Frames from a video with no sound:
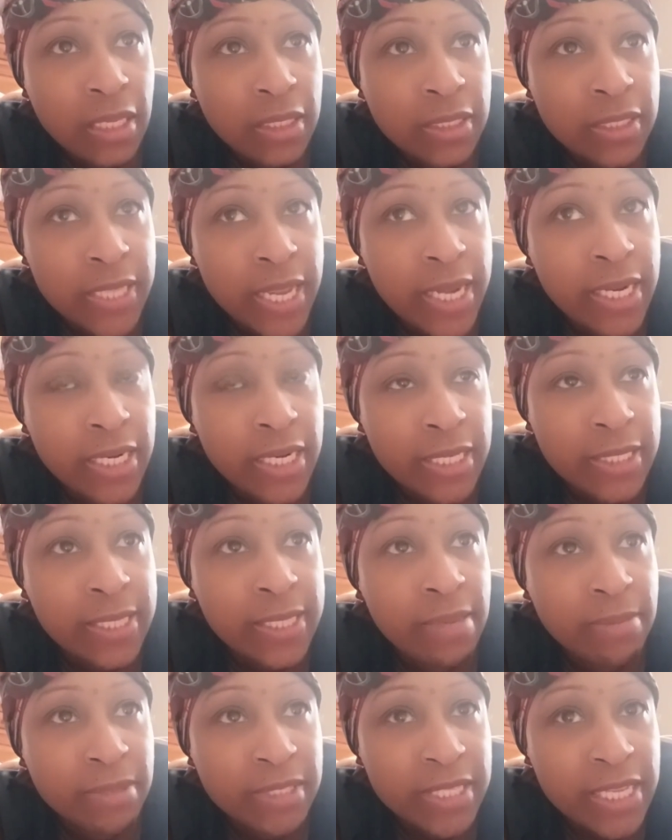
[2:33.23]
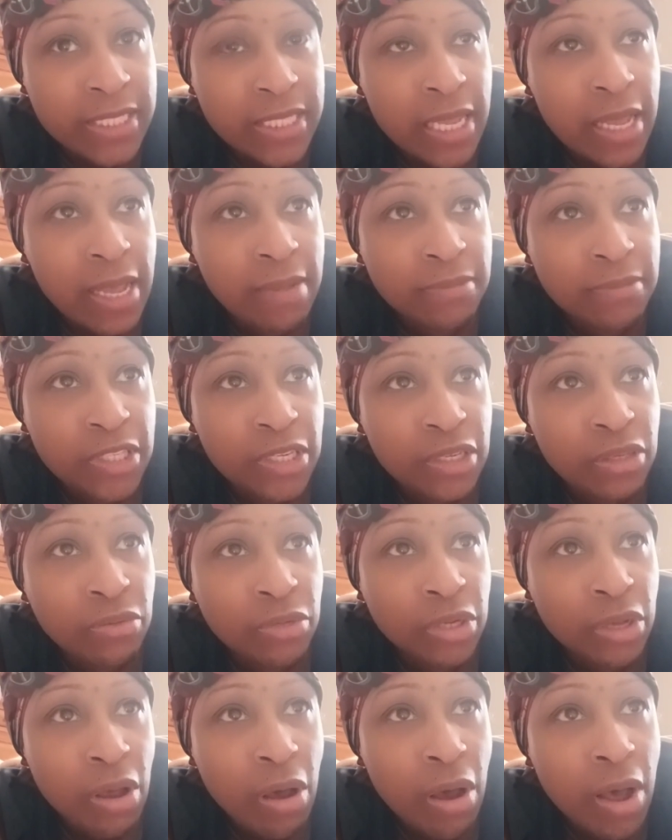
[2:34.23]
Satan and his demons has come to
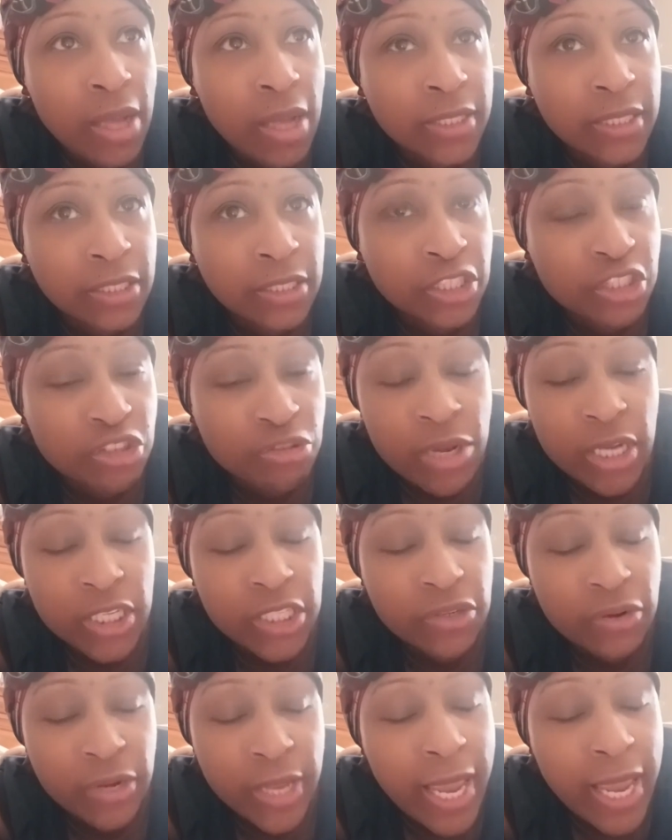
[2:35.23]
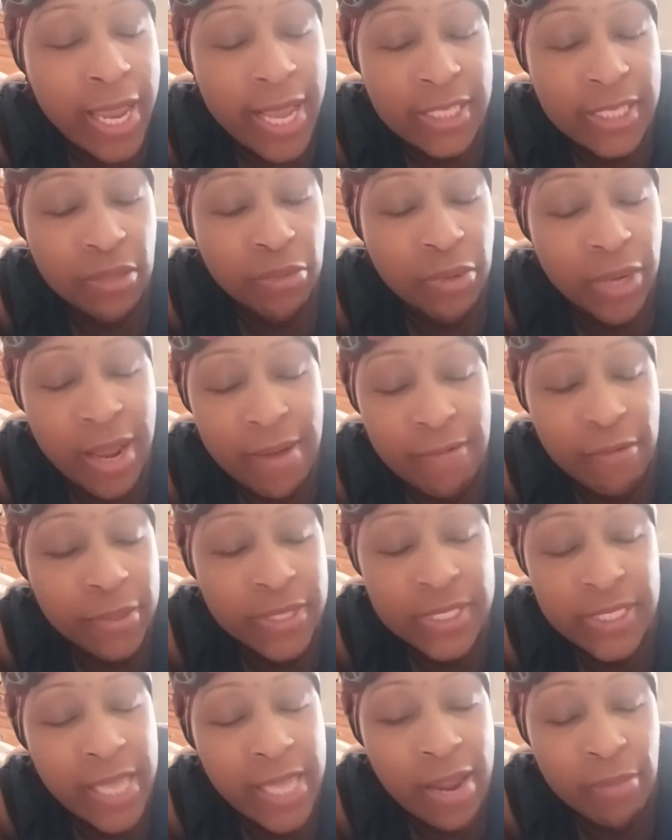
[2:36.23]
you to cause destruction or chaos or whatever
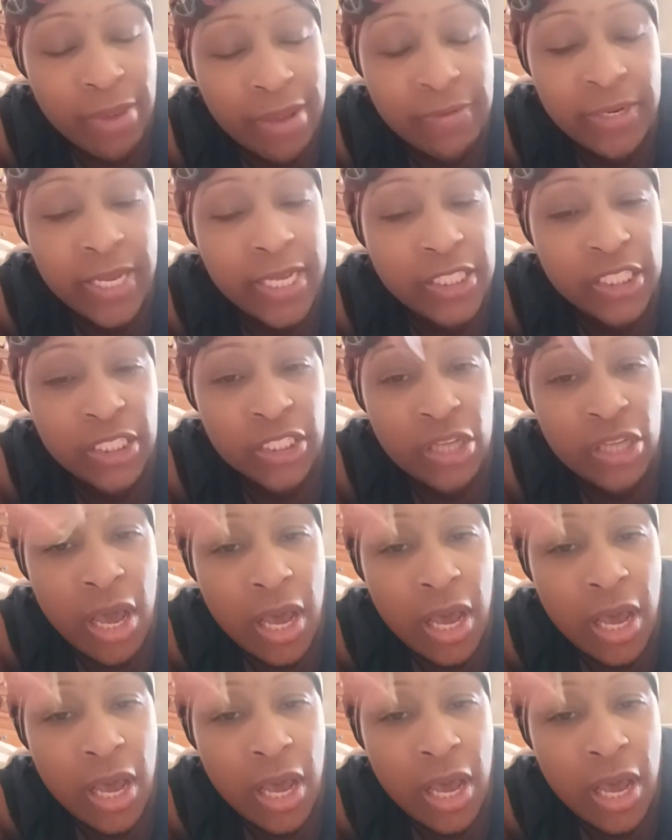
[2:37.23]
it's saying in Revelations.